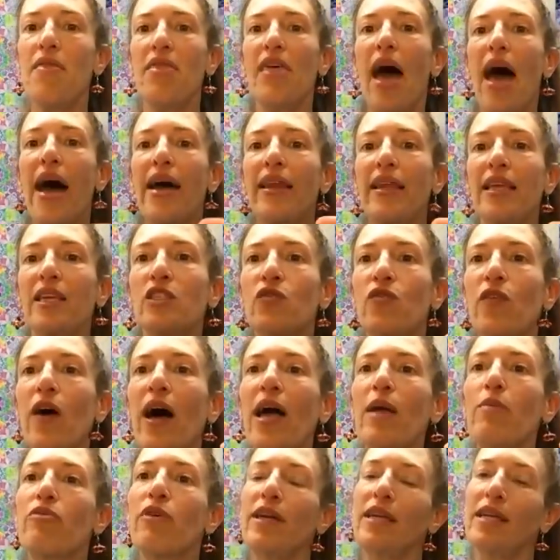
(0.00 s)
that is
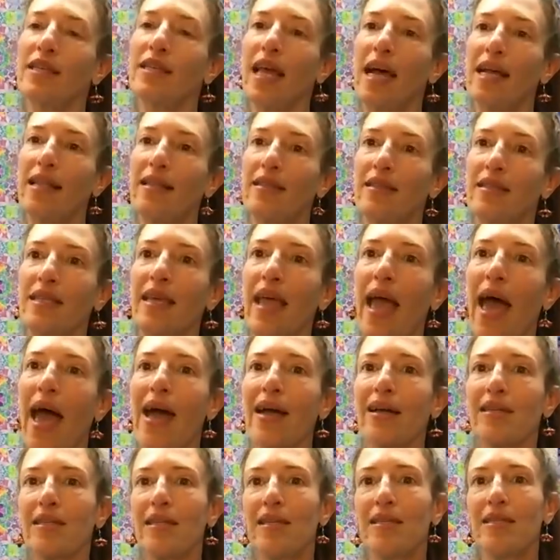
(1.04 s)
vibrating that
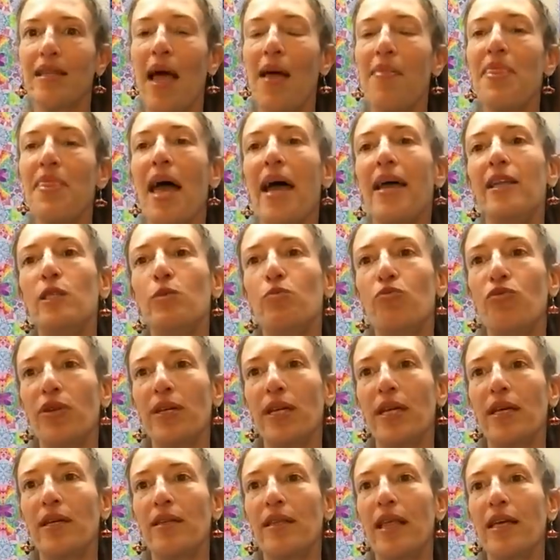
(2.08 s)
Z-axis, and that is
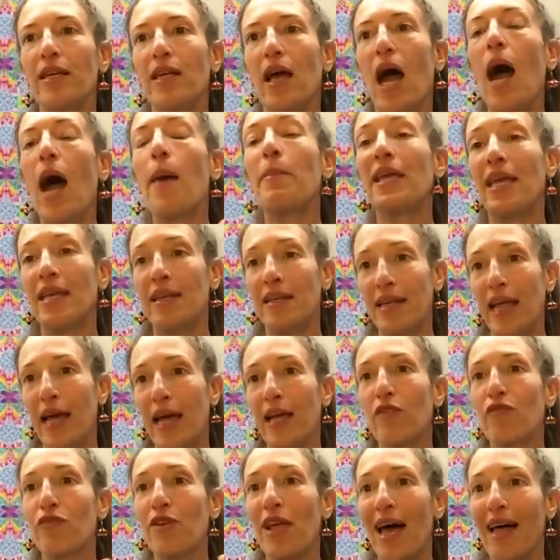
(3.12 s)
bringing, like, hopping in and out
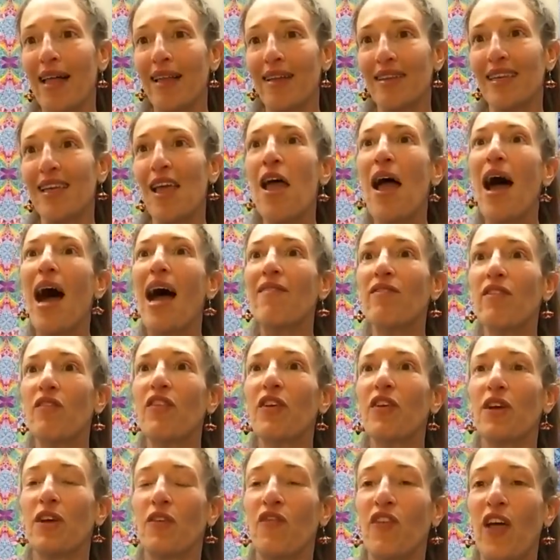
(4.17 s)
of reality. I have a
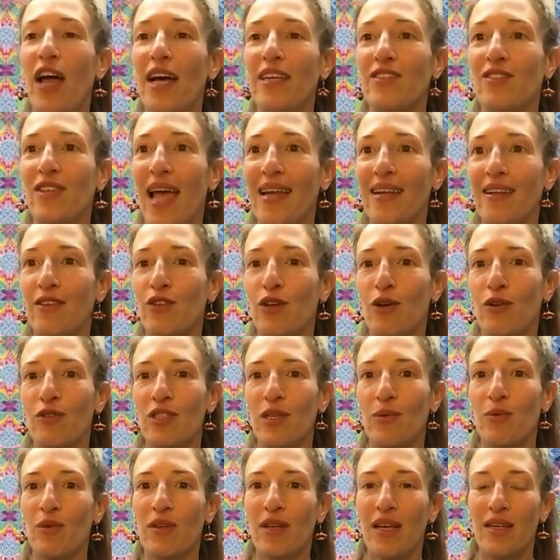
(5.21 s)
very fast anecdote.
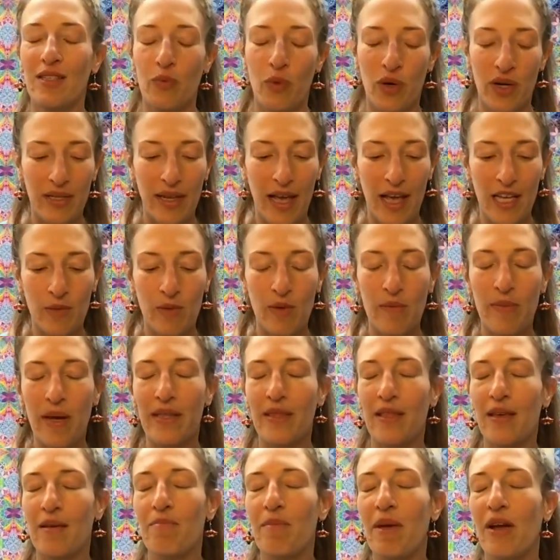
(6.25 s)
Someone wanted to ask me about
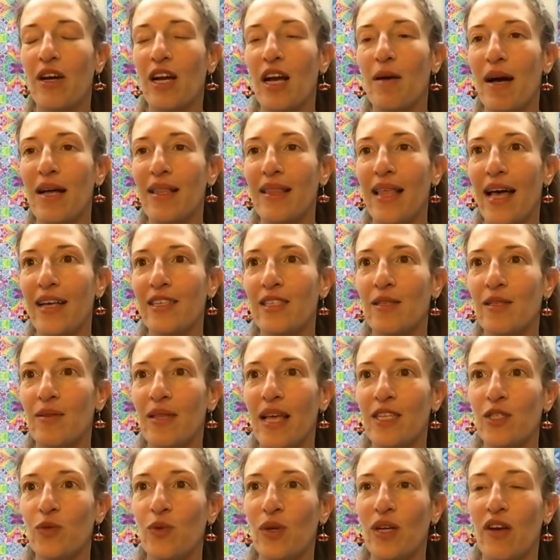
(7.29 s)
the Merkaba last
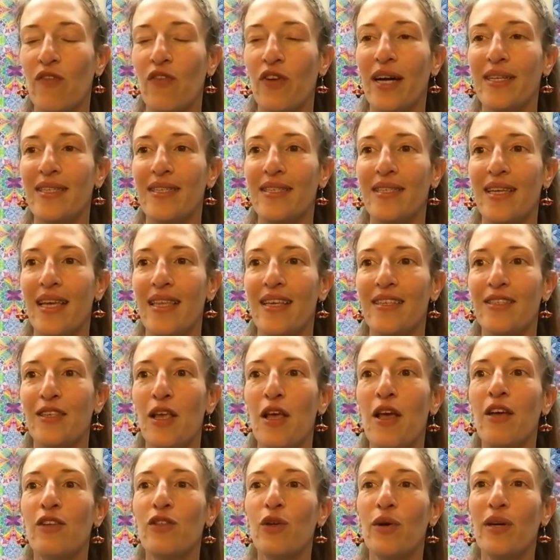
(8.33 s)
week. I forgot to say
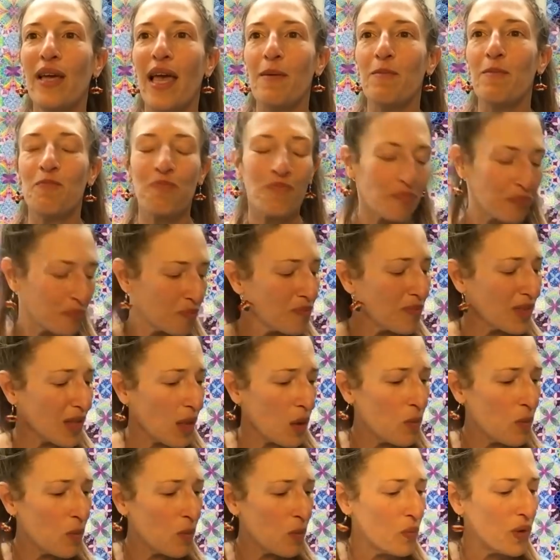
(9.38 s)
this. So, okay.
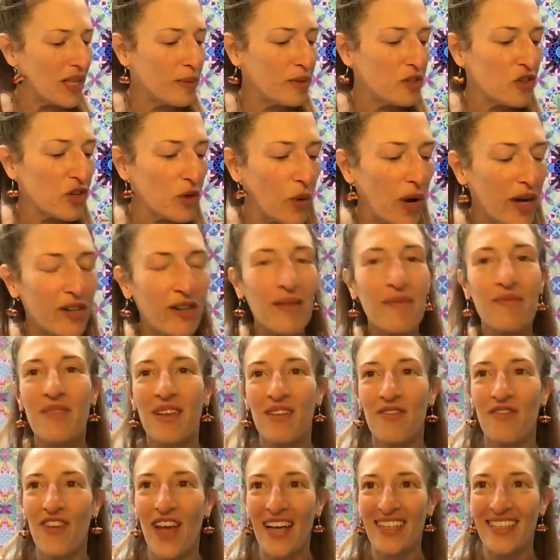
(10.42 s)
Wait, let me drink water. Then
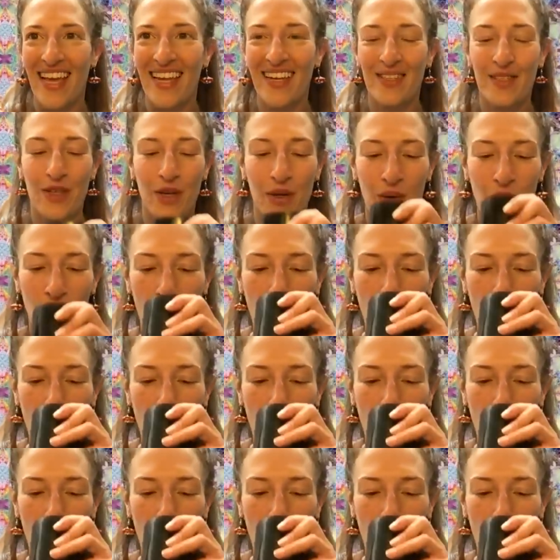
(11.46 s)
fast anecdote.